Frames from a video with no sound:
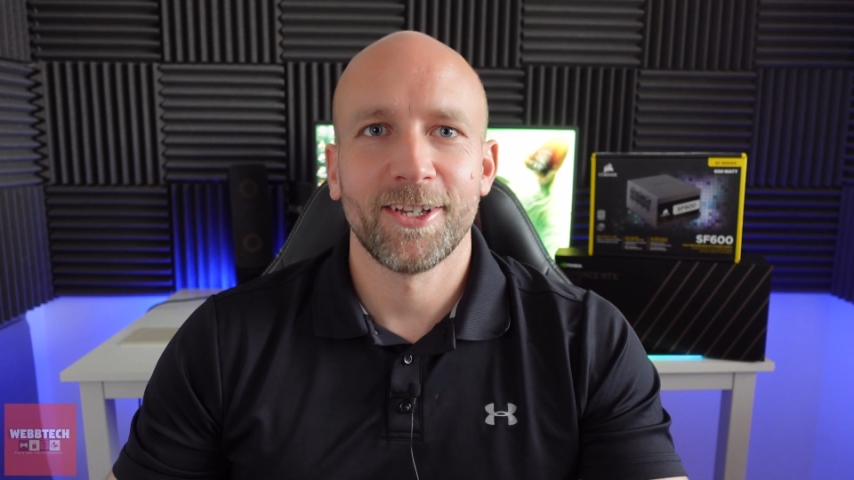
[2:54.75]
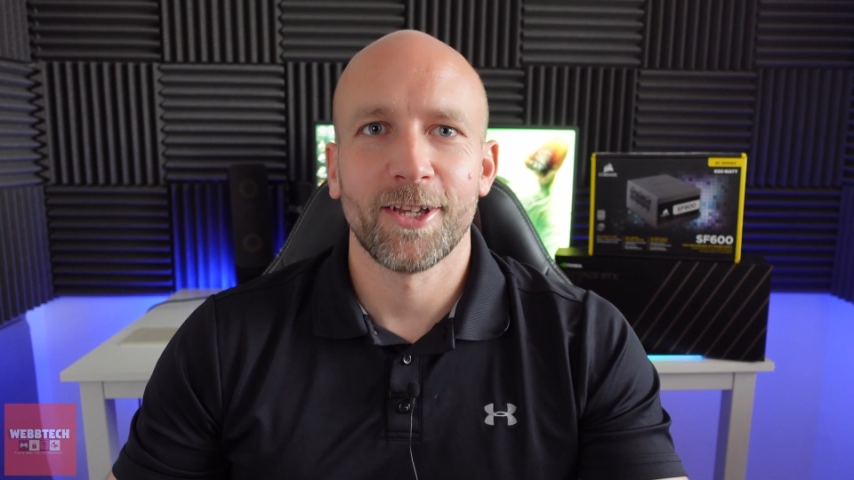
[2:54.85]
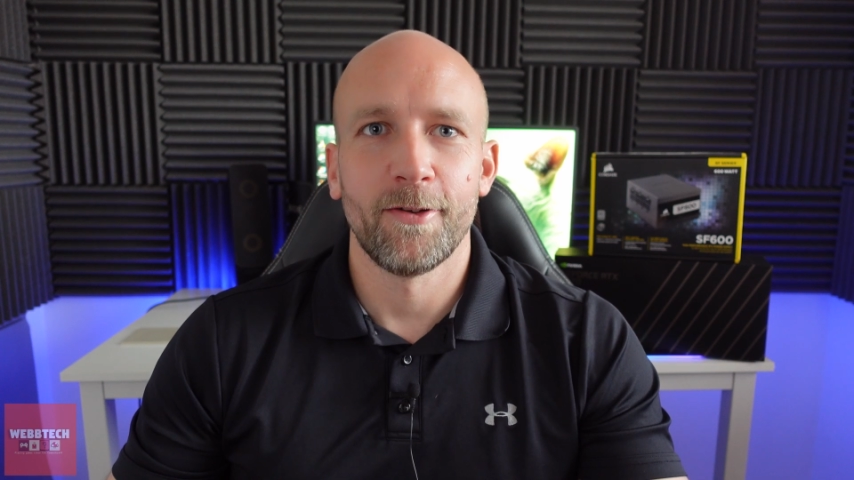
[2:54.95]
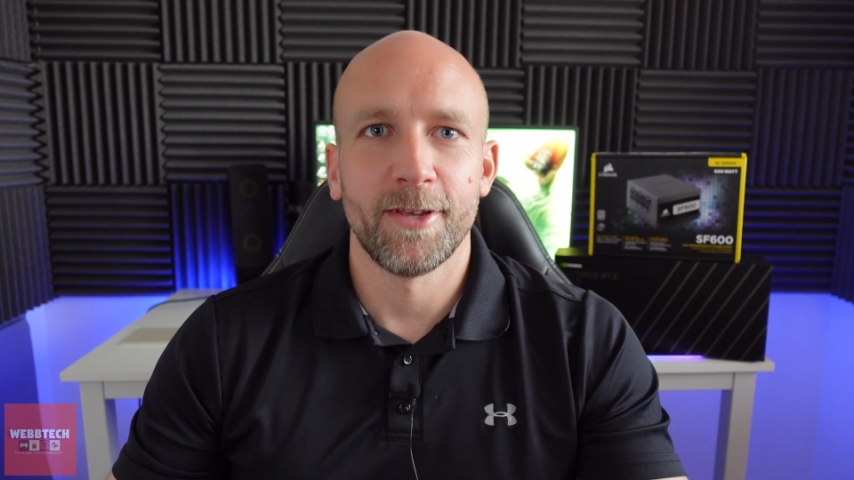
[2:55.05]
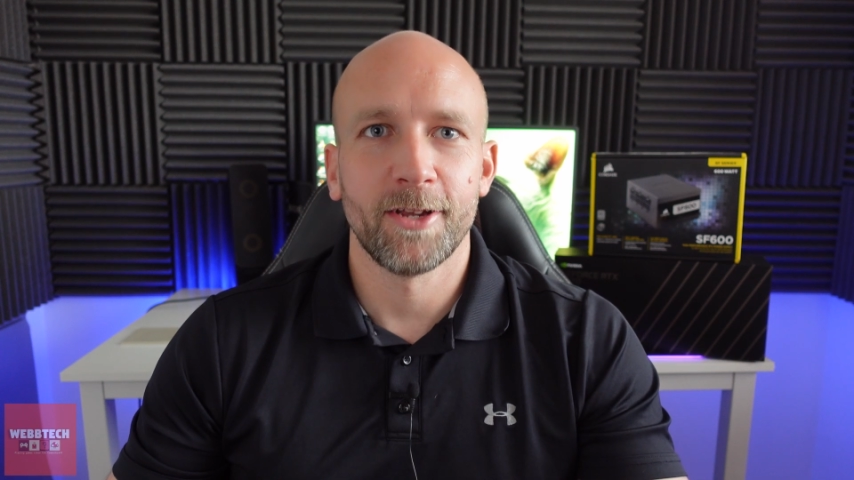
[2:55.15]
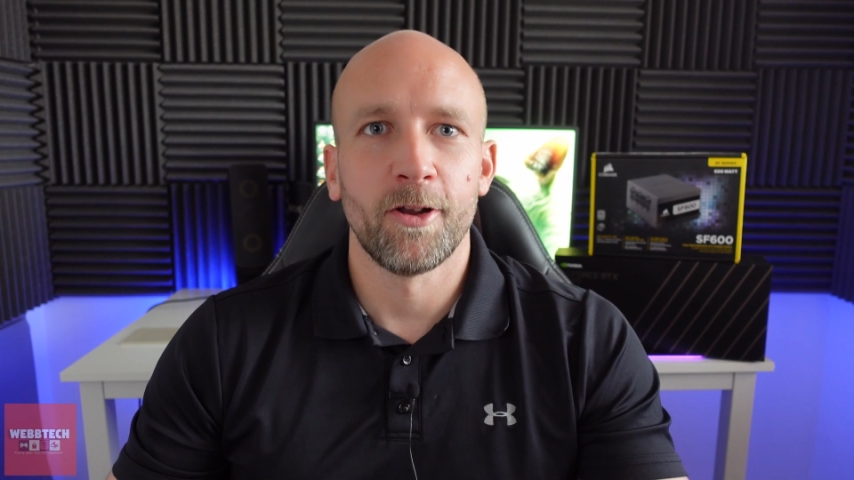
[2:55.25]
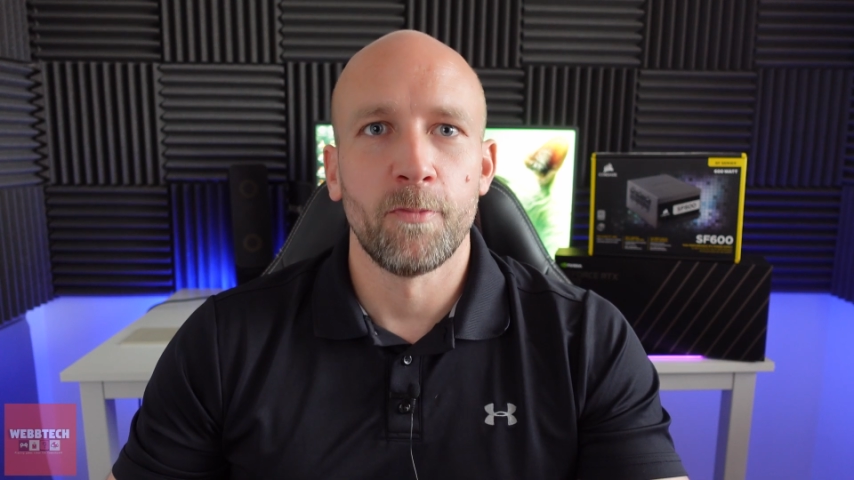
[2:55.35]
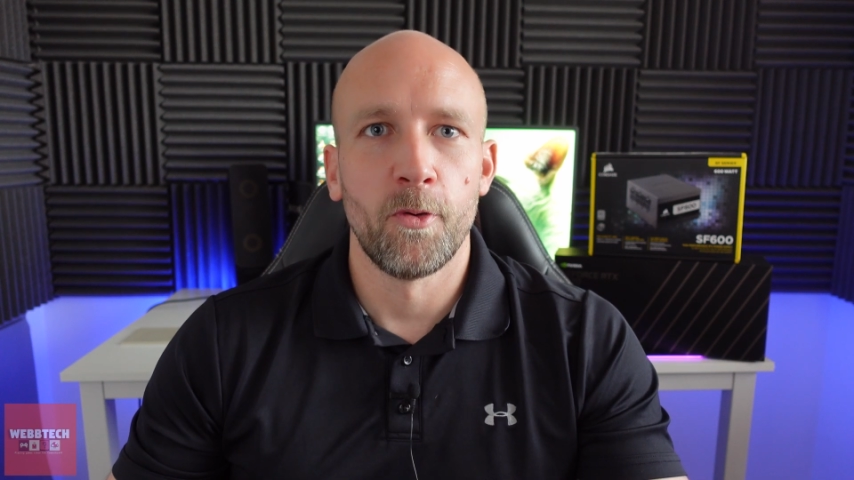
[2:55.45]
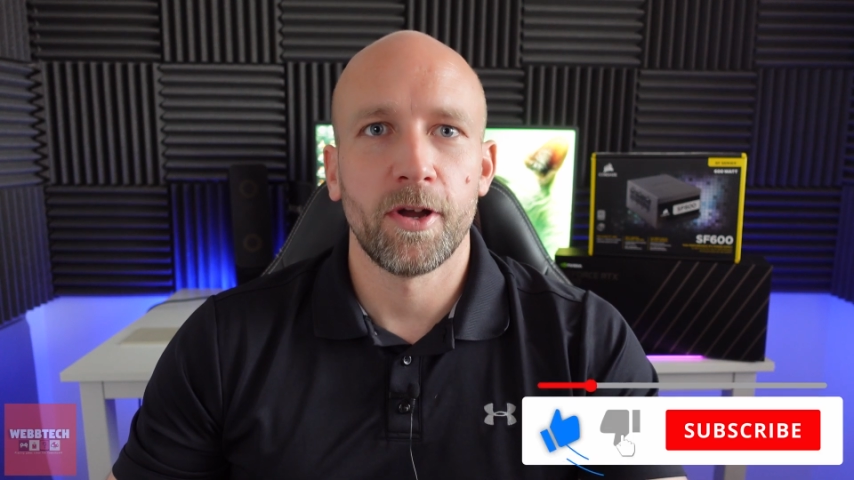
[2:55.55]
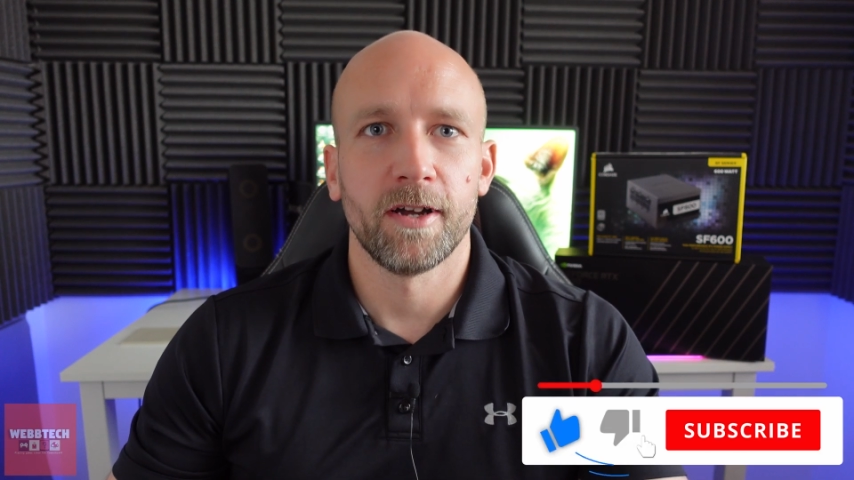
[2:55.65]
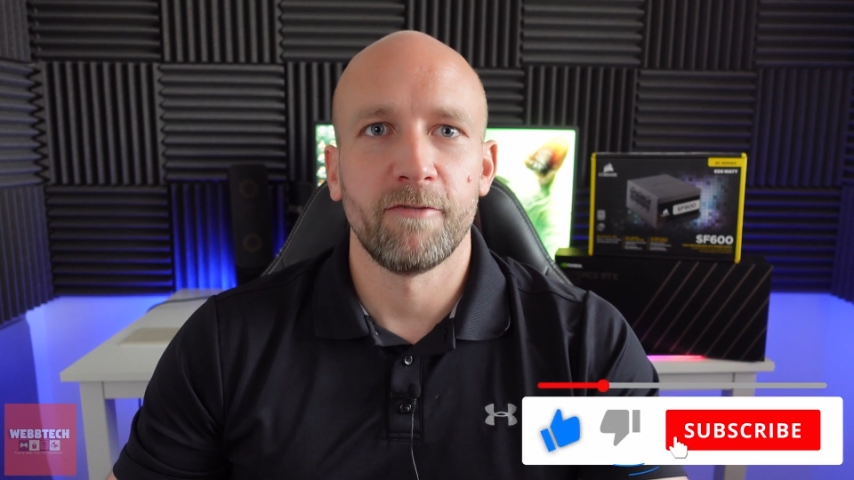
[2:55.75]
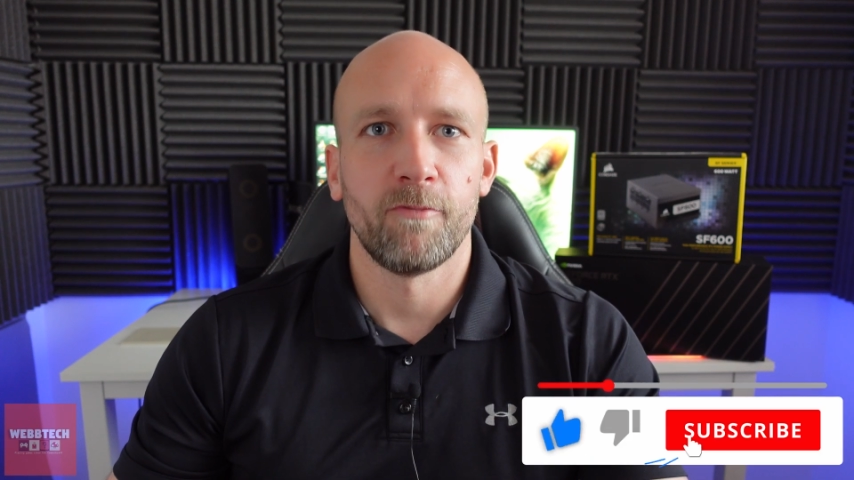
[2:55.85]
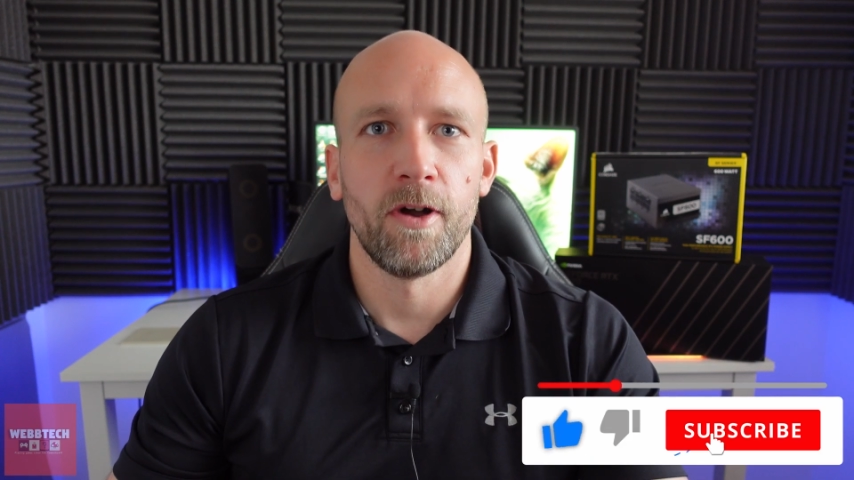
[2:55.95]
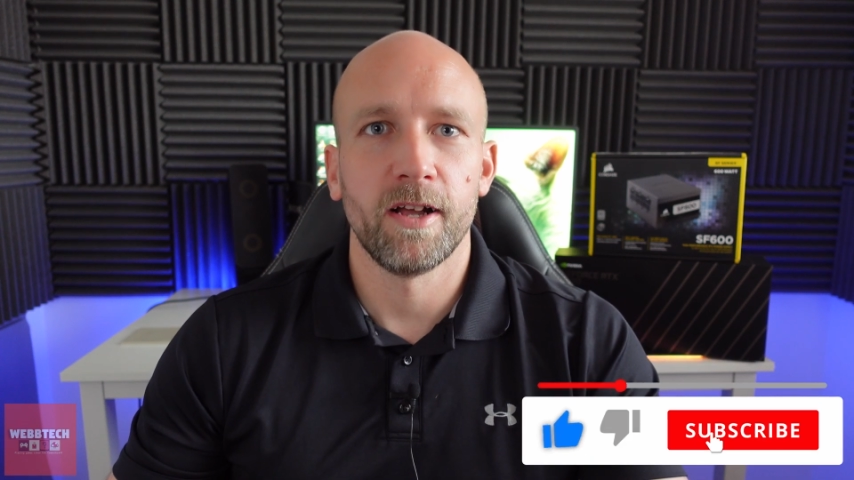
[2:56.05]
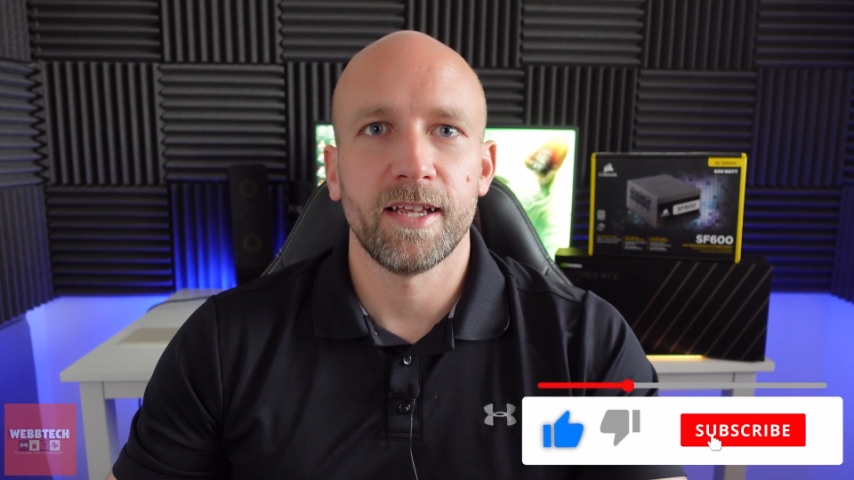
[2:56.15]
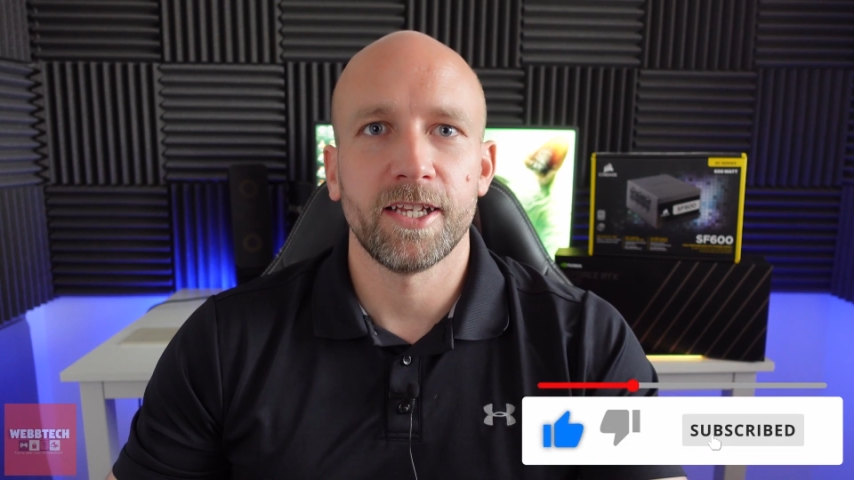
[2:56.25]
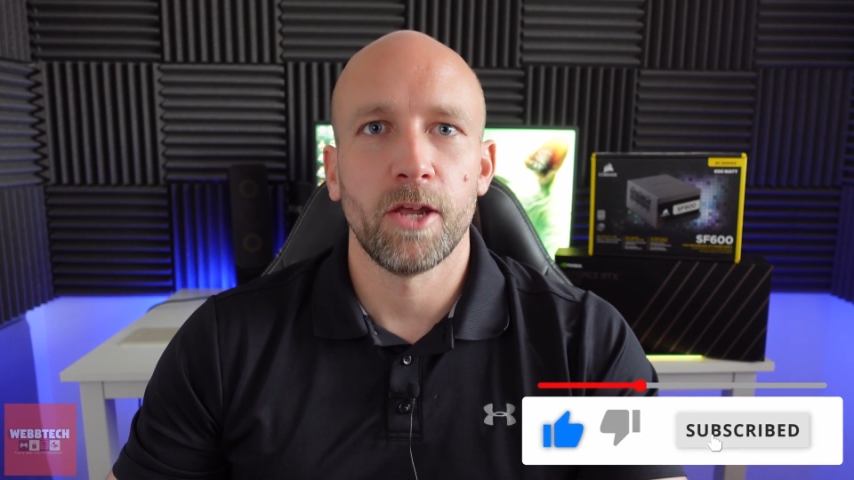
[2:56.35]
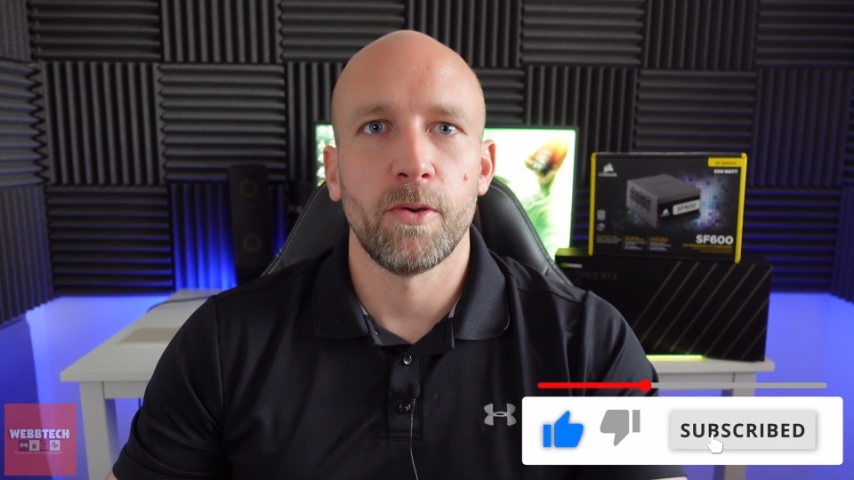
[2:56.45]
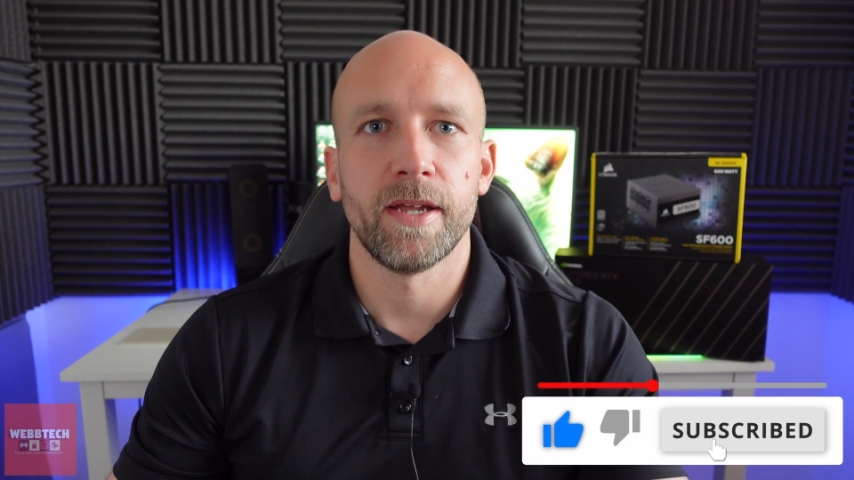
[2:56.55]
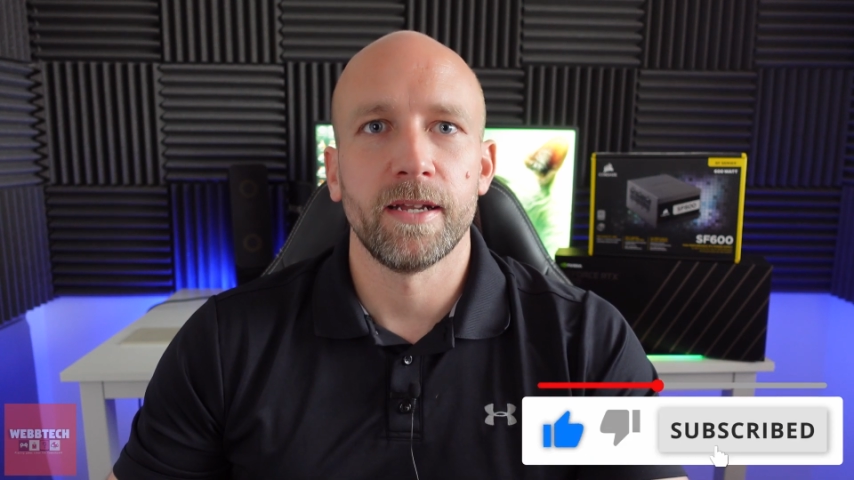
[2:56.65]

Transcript: So there's a lot more kind of work that it's doing,